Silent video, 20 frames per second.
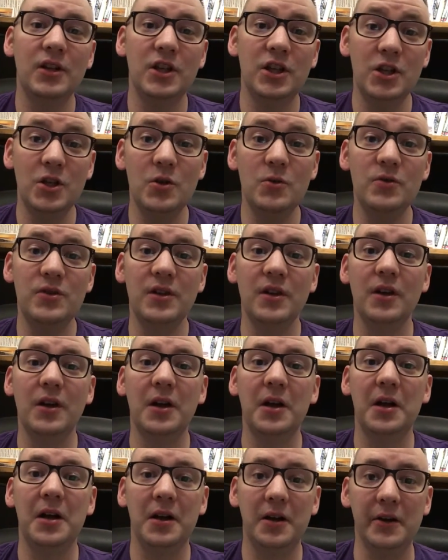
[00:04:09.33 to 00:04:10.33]
use
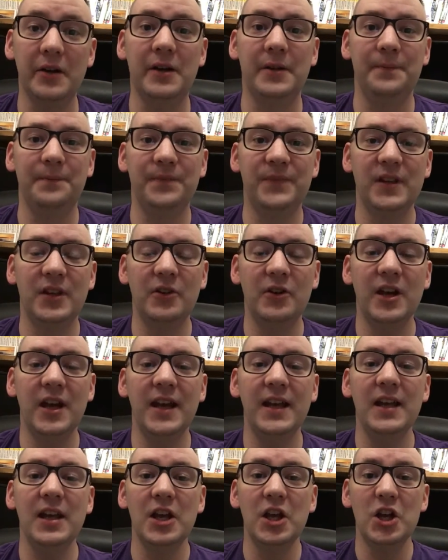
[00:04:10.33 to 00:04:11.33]
ge,
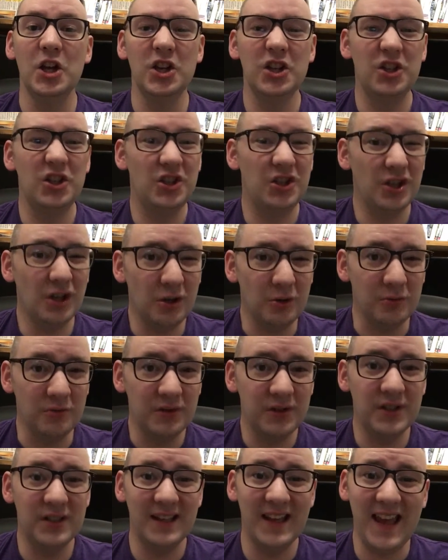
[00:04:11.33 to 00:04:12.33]
okay?
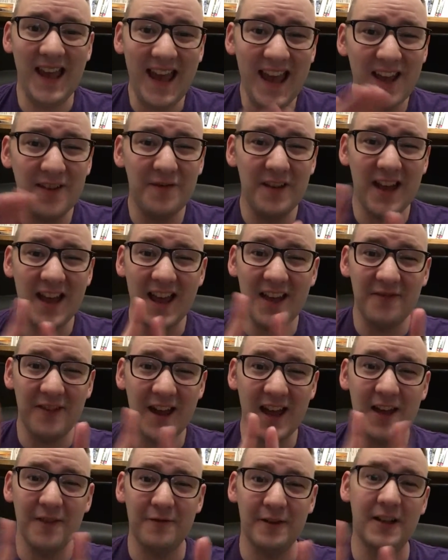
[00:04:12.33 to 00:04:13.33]
Don't ever, ever,
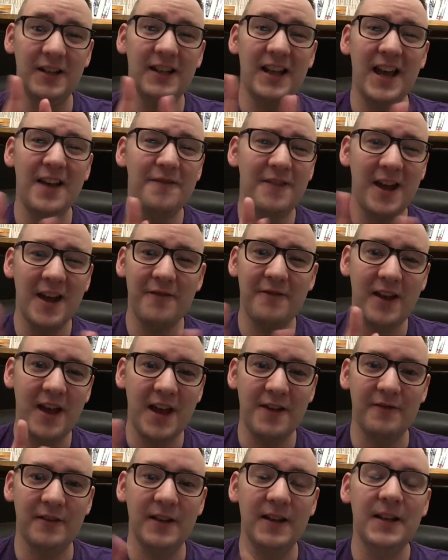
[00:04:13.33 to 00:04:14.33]
ever, ever, ever,
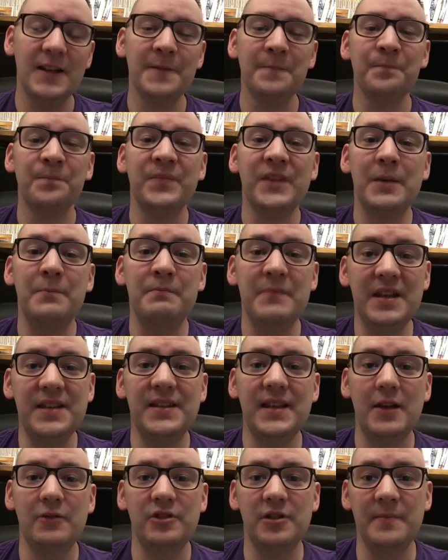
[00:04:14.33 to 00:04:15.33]
ever
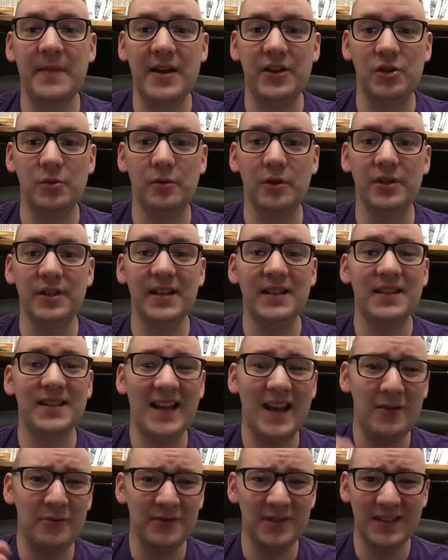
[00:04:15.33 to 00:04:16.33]
miss out the measure word. It
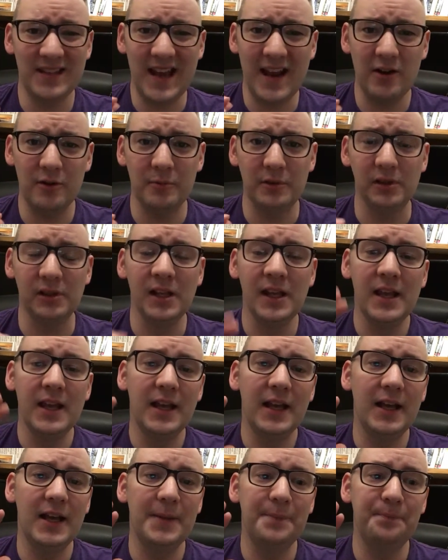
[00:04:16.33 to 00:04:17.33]
sounds terrible.
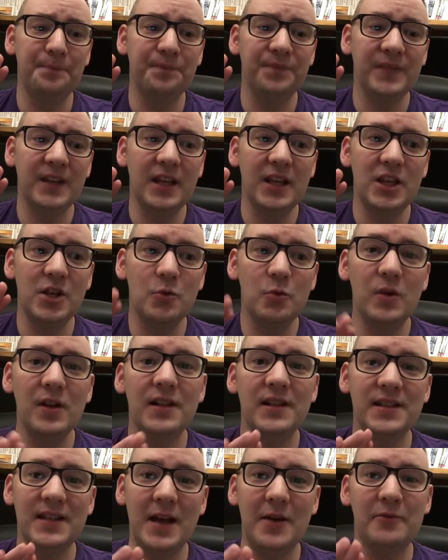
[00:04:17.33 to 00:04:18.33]
You
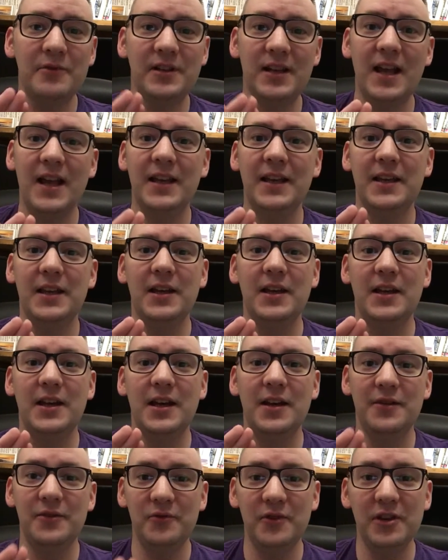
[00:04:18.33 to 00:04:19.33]
will sound like
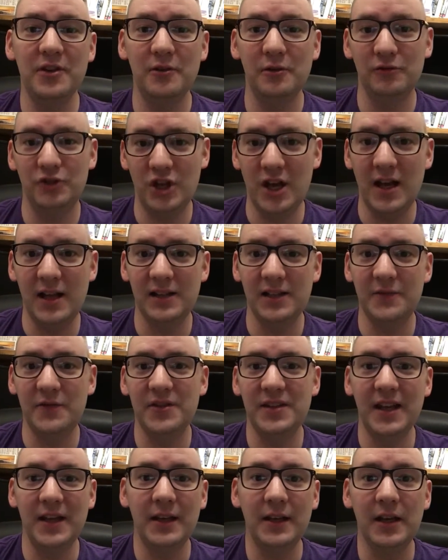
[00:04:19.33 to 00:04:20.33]
a 3-year-old child if
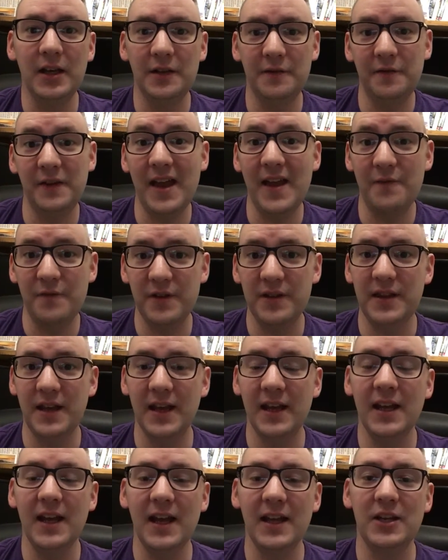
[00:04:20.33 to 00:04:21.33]
you say ge for
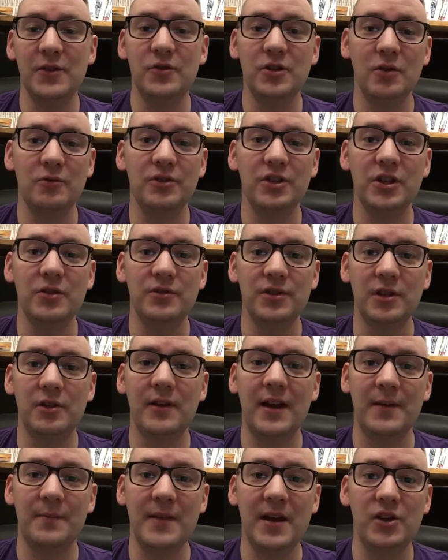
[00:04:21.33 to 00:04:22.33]
everything and you don't use the
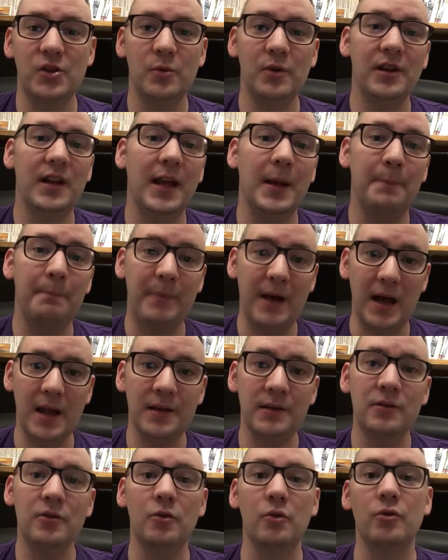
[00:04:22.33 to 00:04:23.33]
correct measure word like
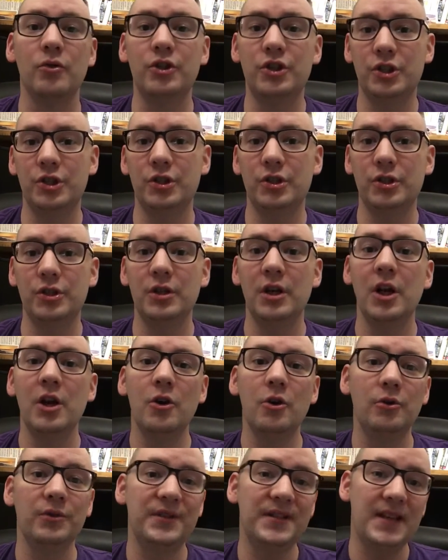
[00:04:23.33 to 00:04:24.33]
bun or zhi
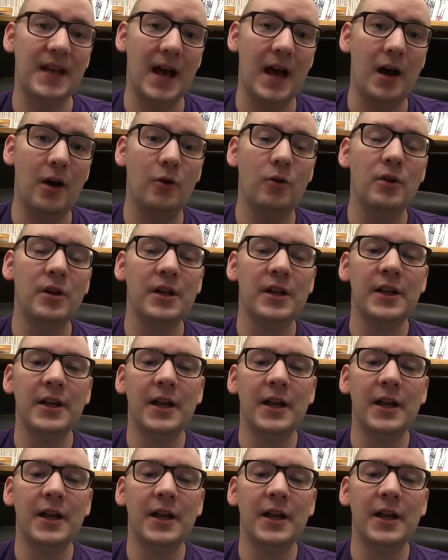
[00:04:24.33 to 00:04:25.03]
or tiao.